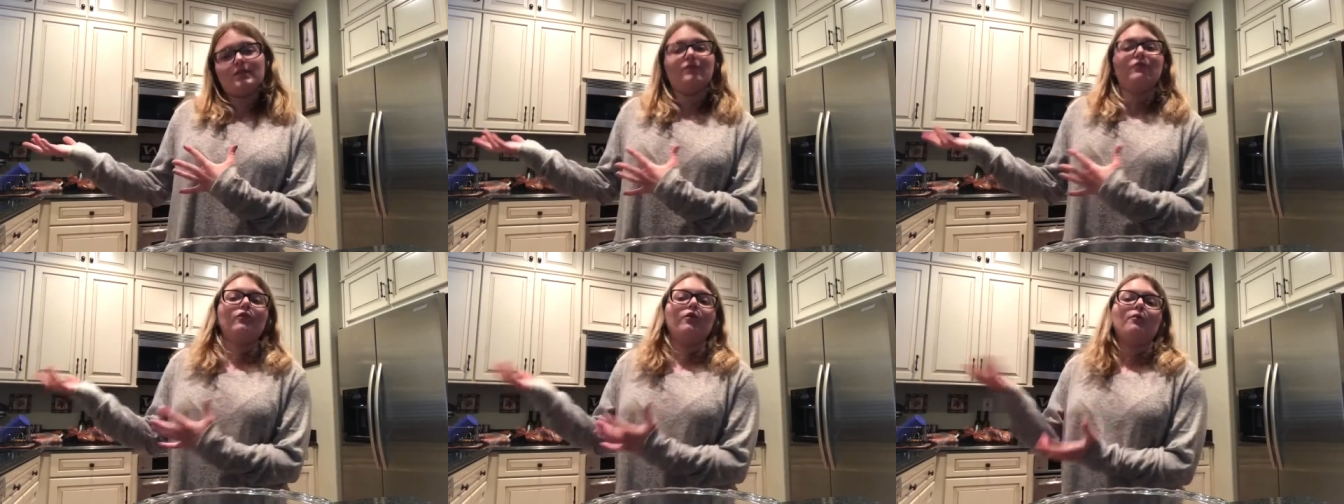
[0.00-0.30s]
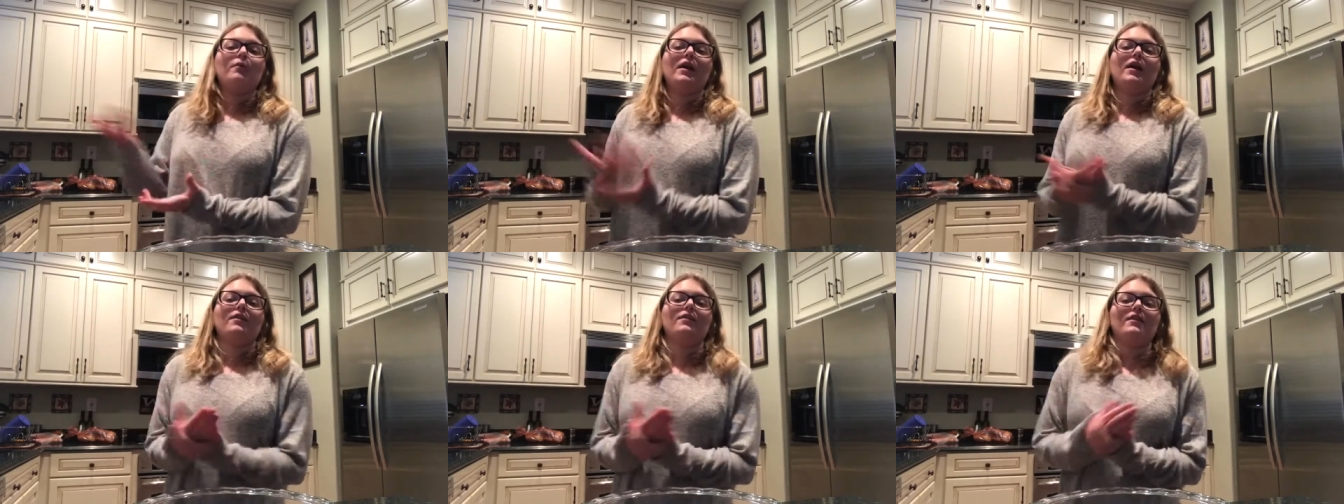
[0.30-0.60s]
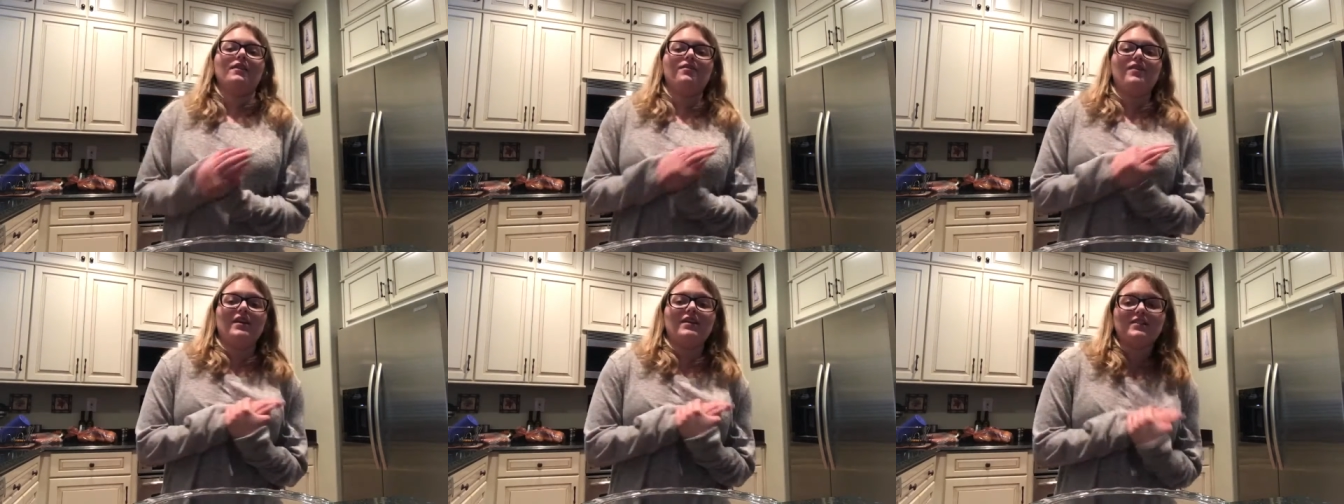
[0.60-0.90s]
of filming
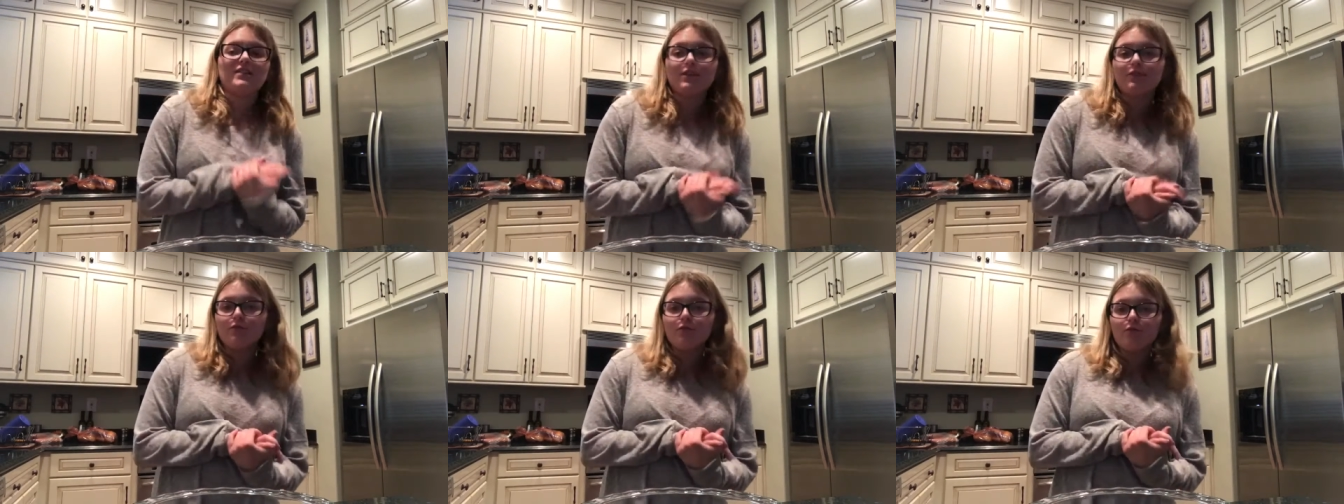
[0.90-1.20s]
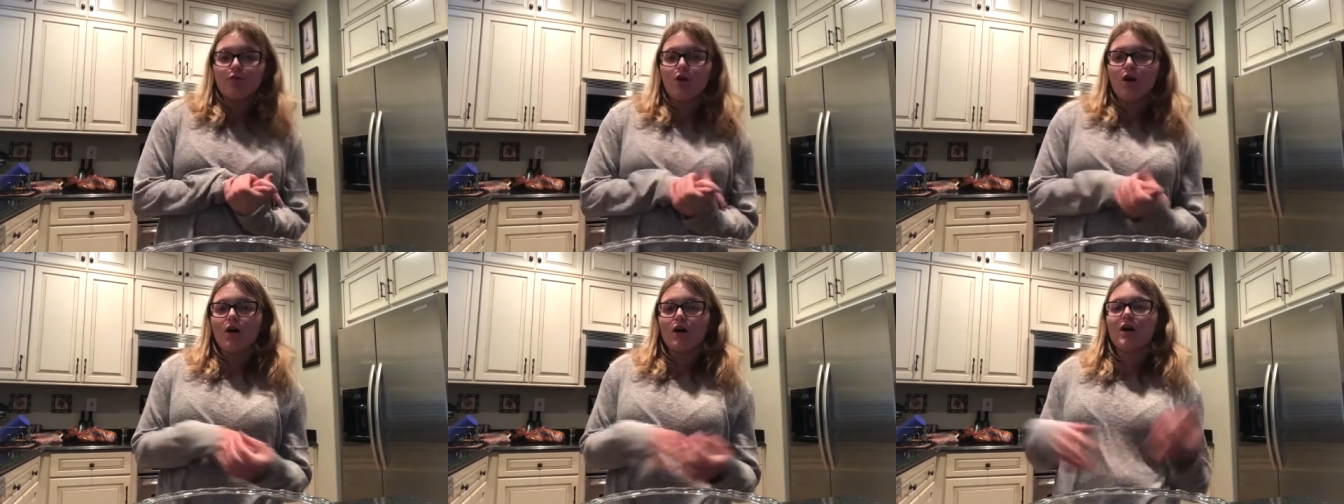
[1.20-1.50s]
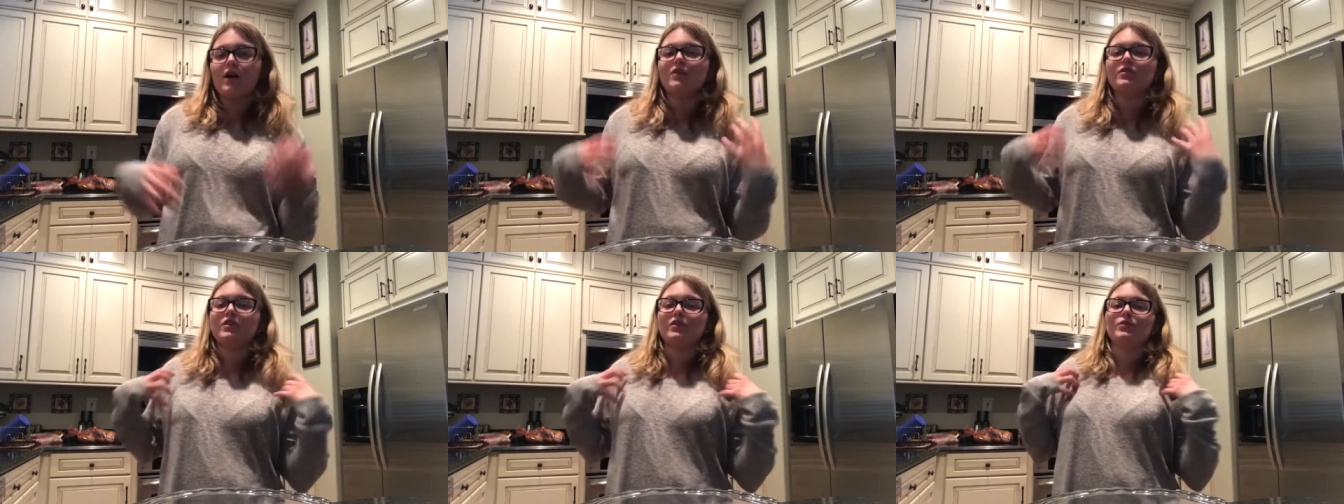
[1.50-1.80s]
the Thanksgiving
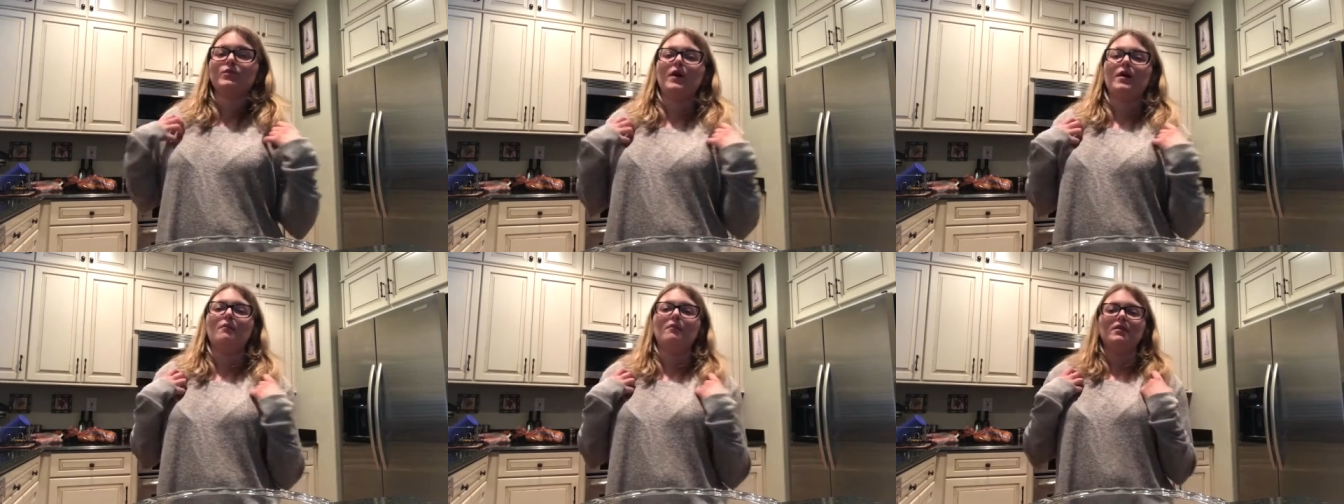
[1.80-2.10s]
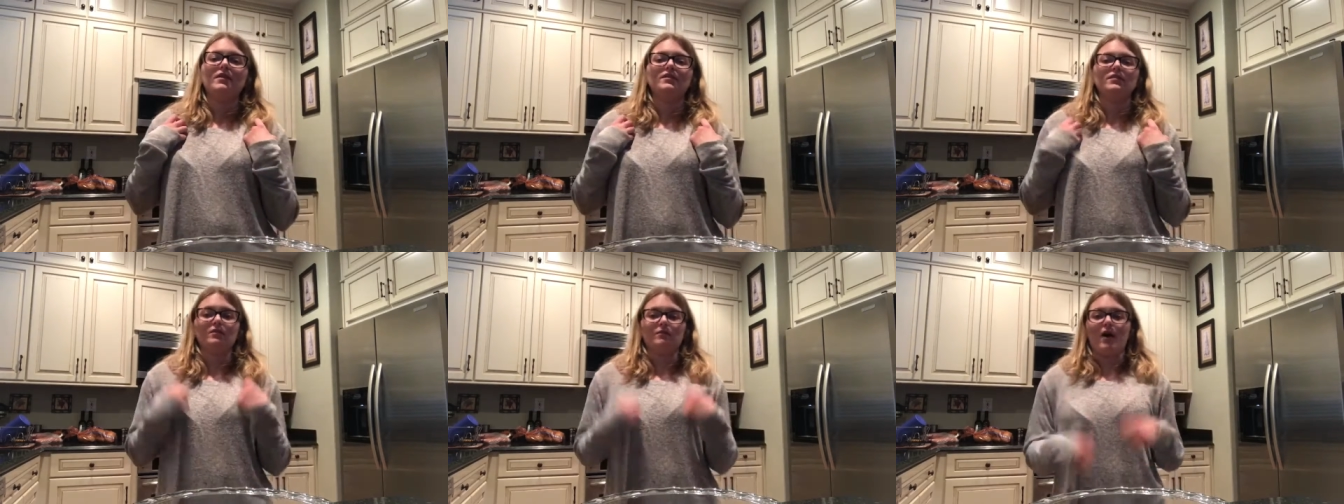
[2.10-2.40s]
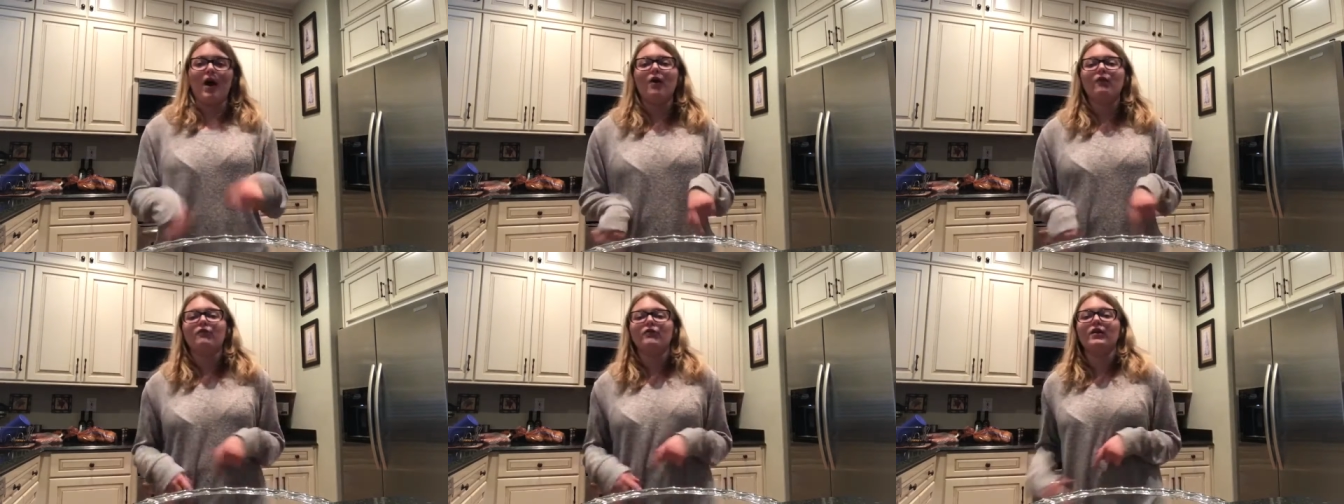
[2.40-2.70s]
vlog, so that's why I'm in the same
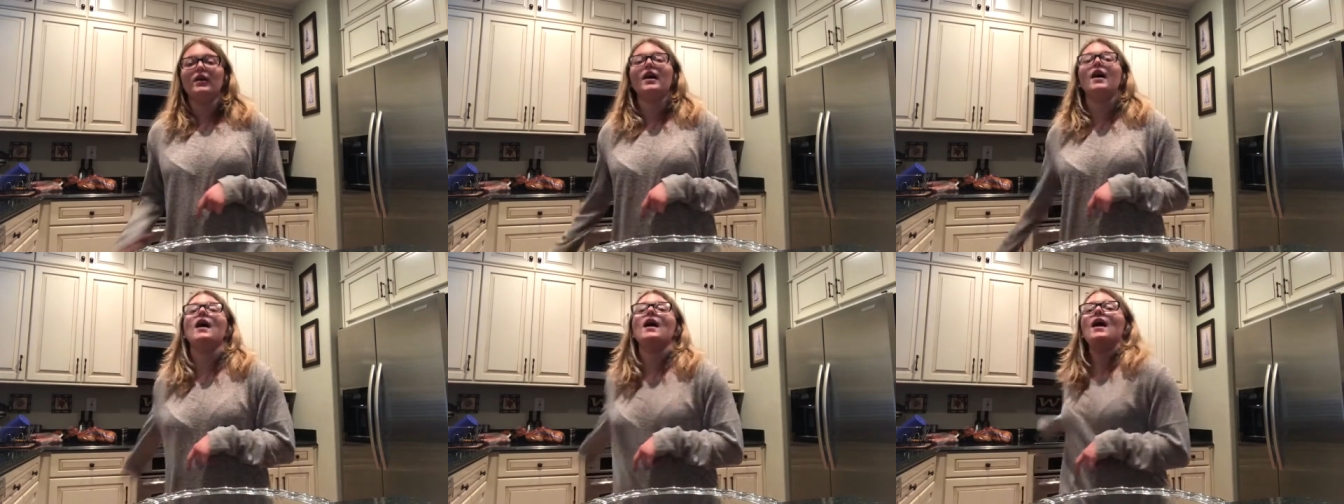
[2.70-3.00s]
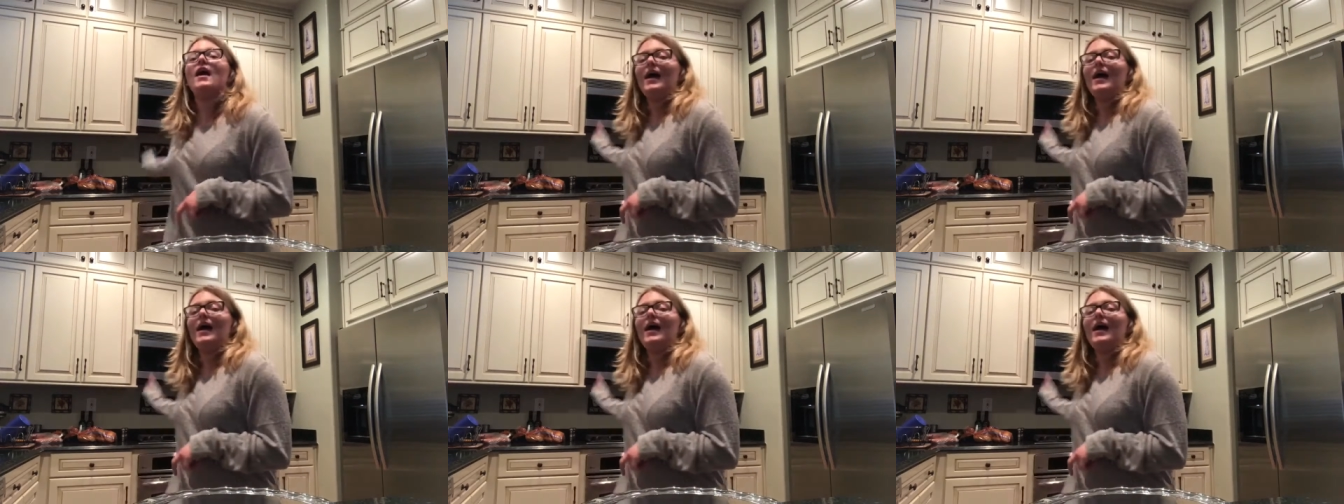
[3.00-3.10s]
outfit.